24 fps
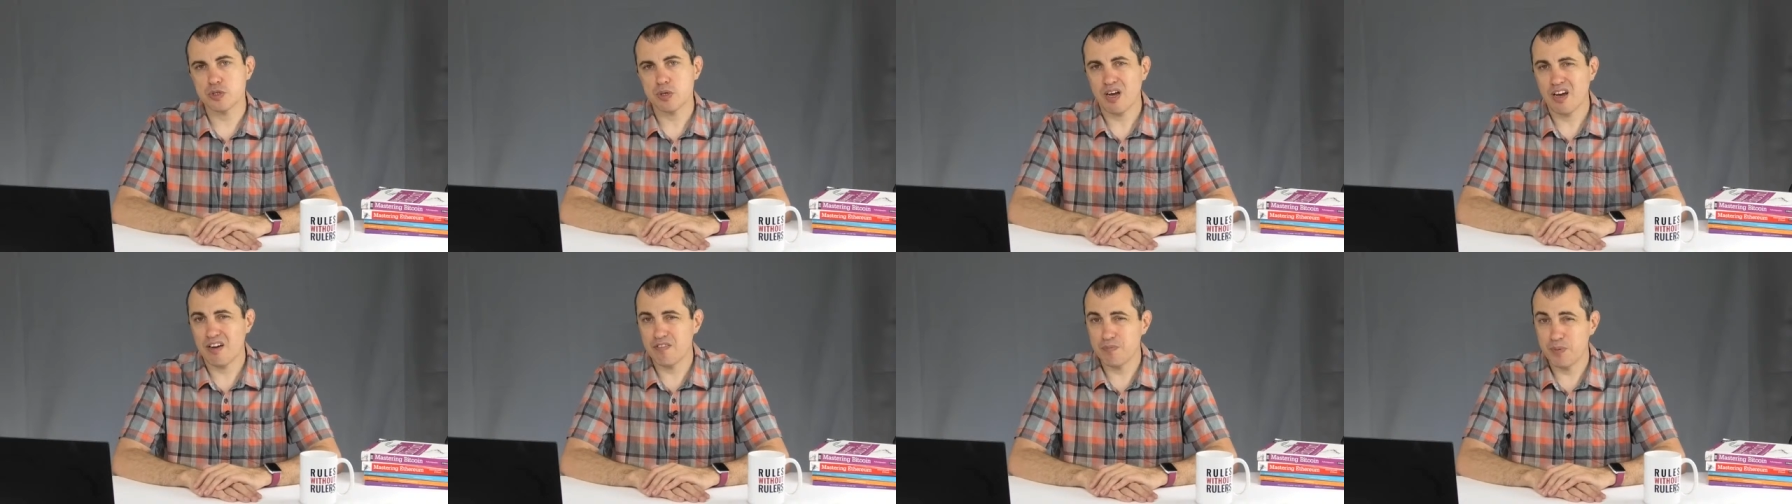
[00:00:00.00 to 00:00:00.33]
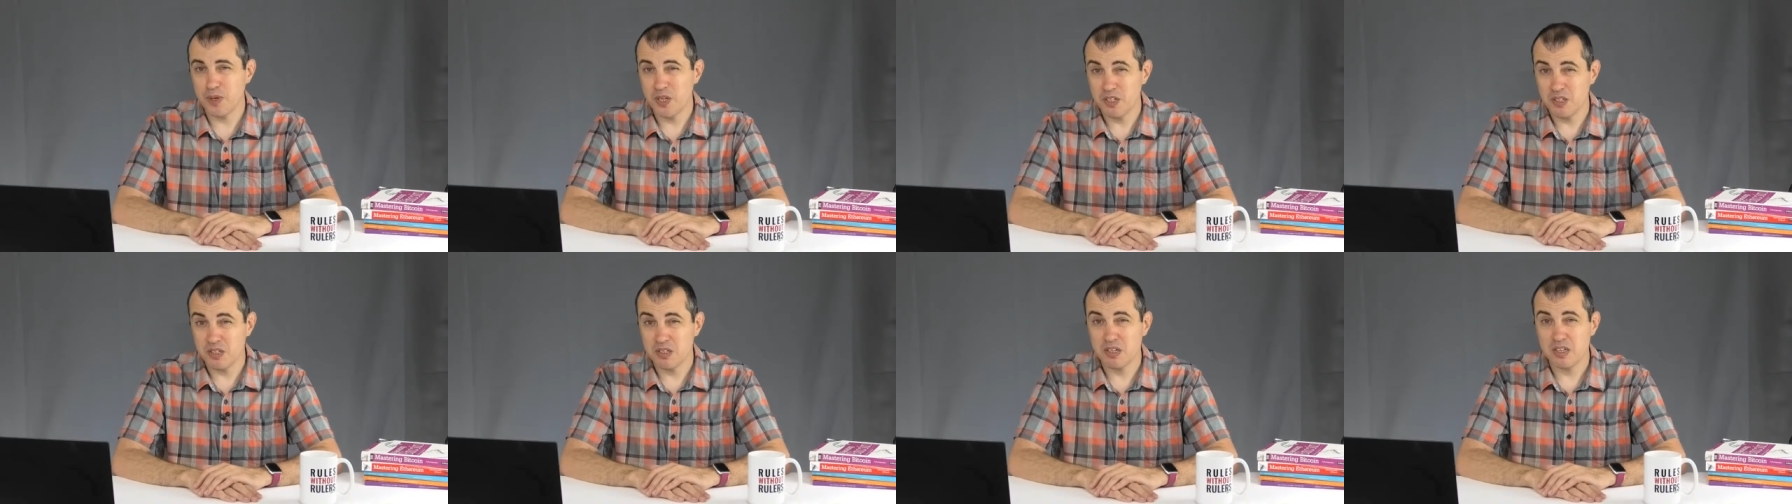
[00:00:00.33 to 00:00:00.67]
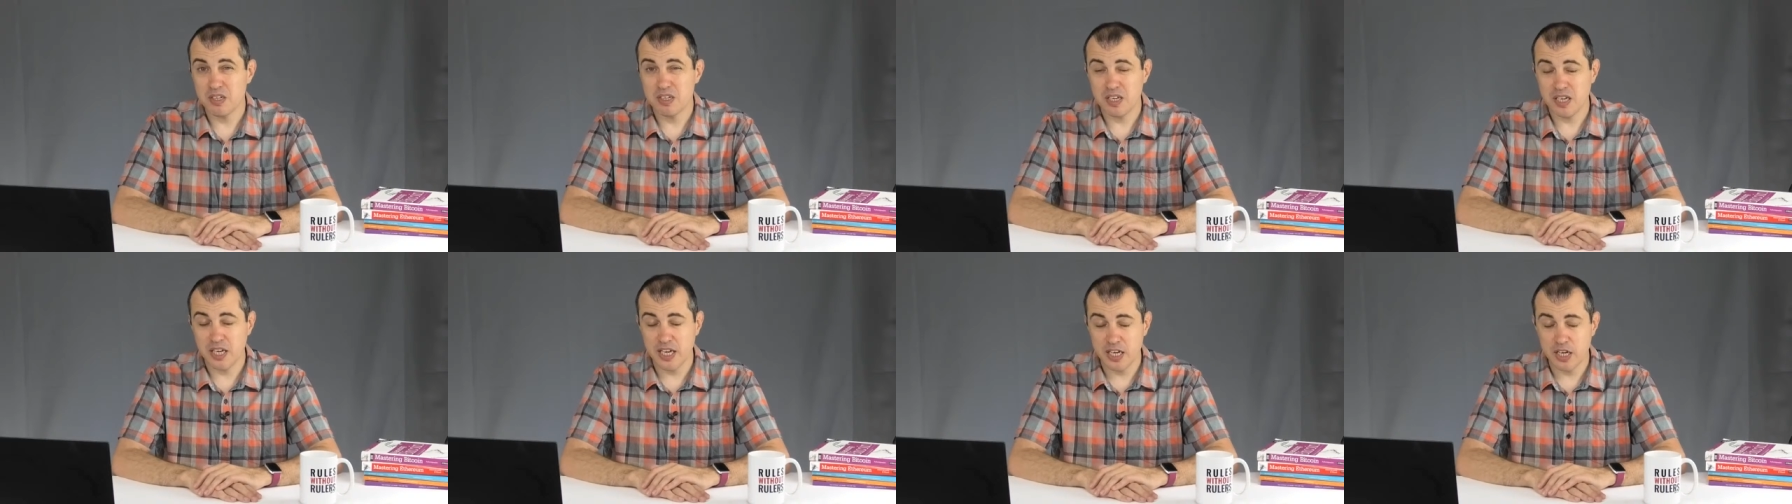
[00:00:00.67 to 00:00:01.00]
have been
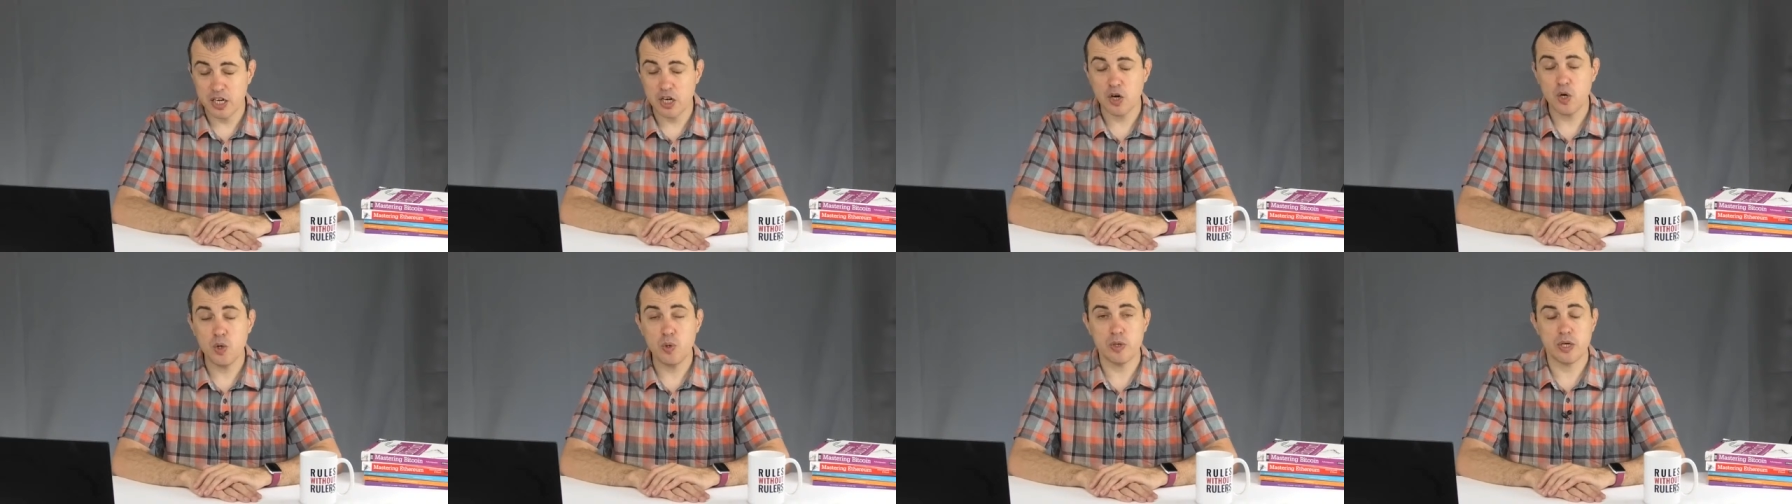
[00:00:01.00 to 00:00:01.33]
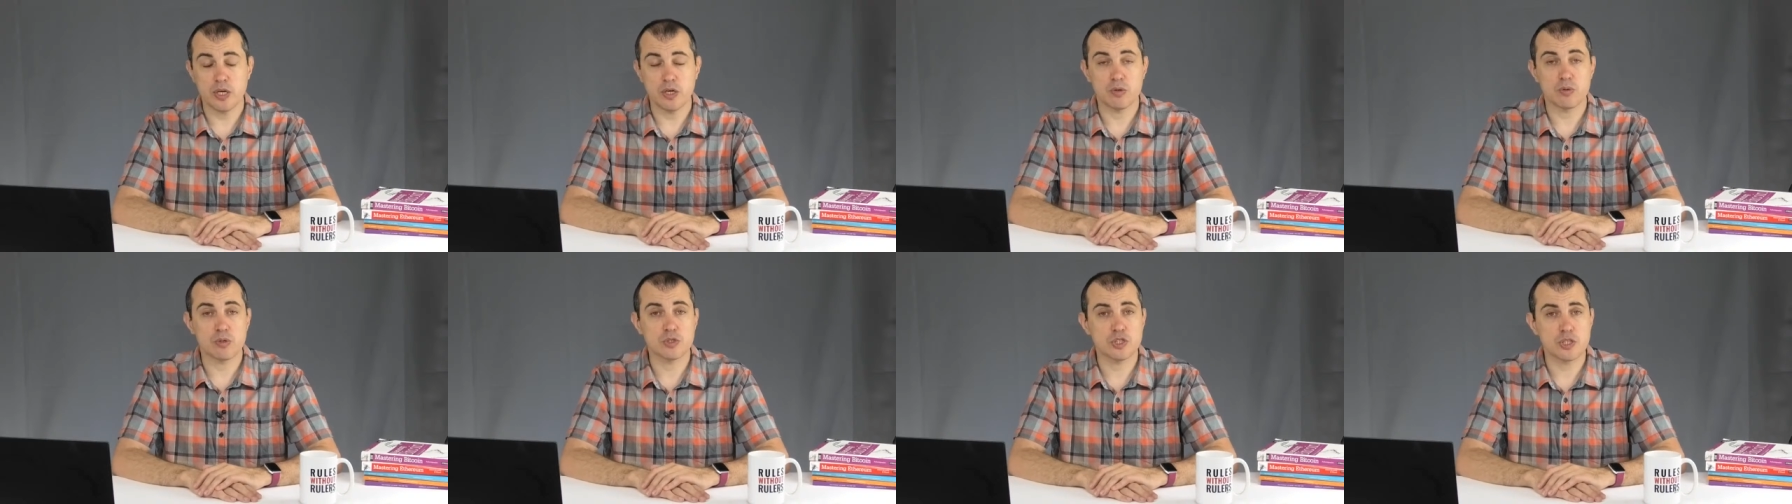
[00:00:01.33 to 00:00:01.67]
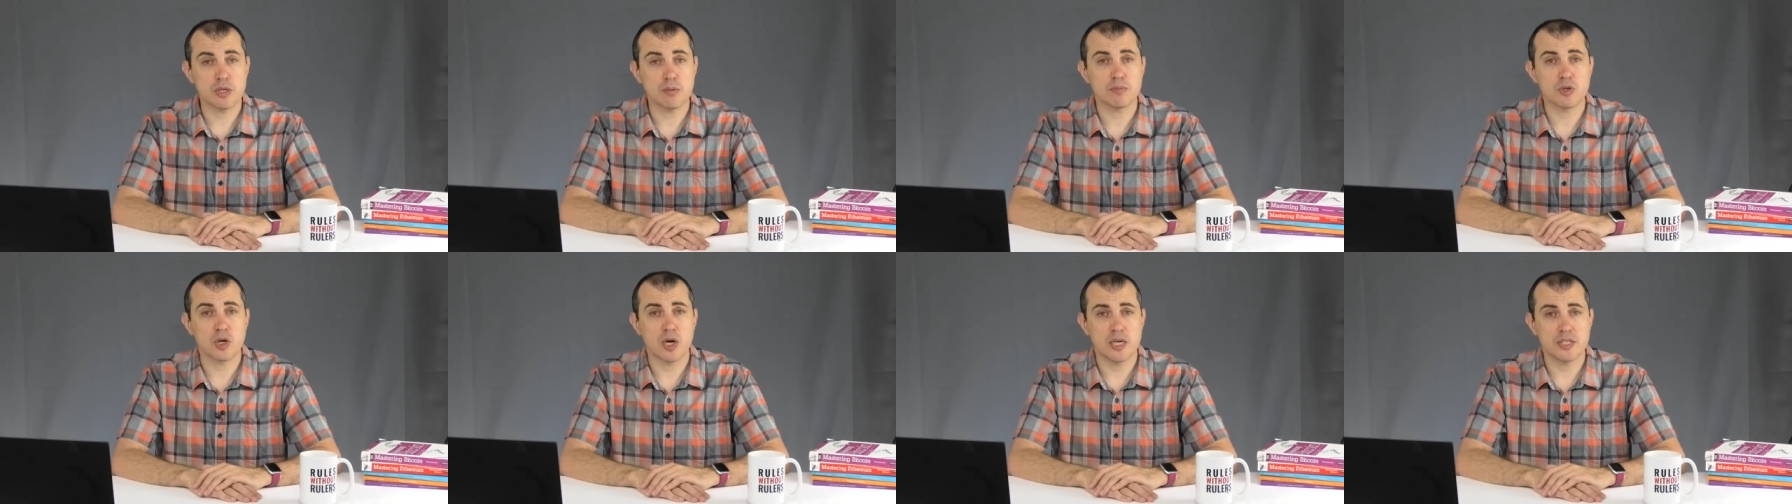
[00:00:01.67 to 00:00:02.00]
encoded or
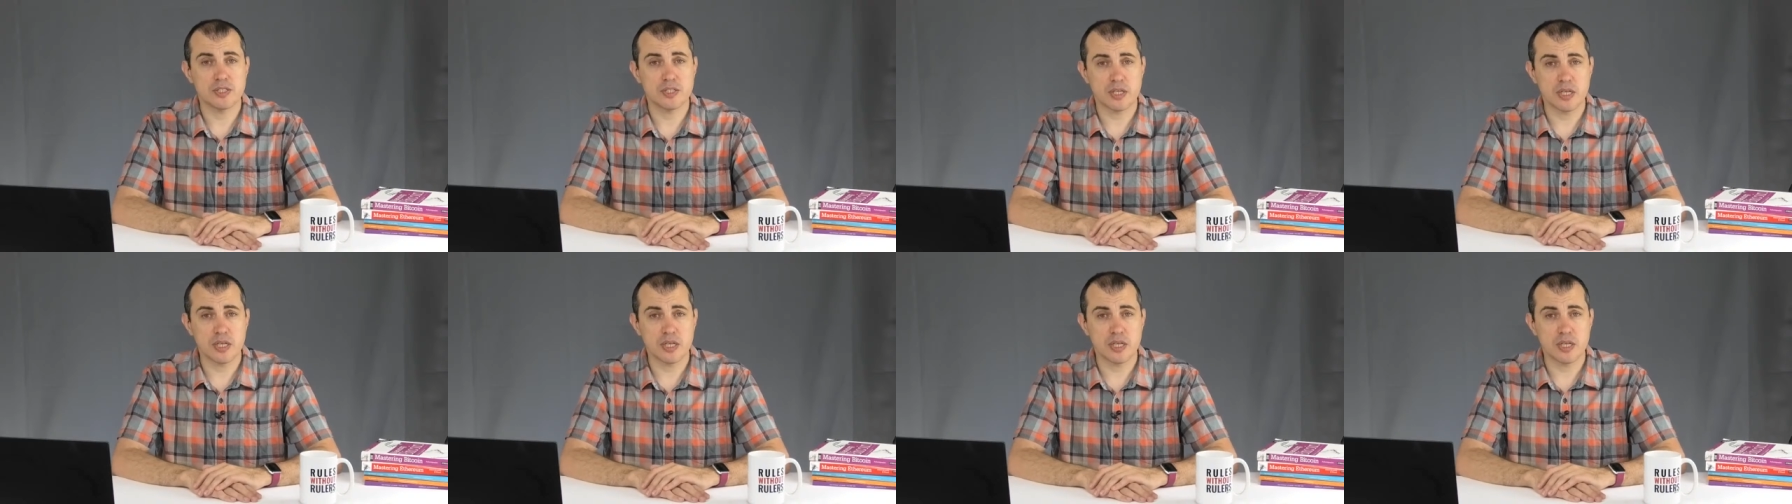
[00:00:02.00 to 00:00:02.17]
summarized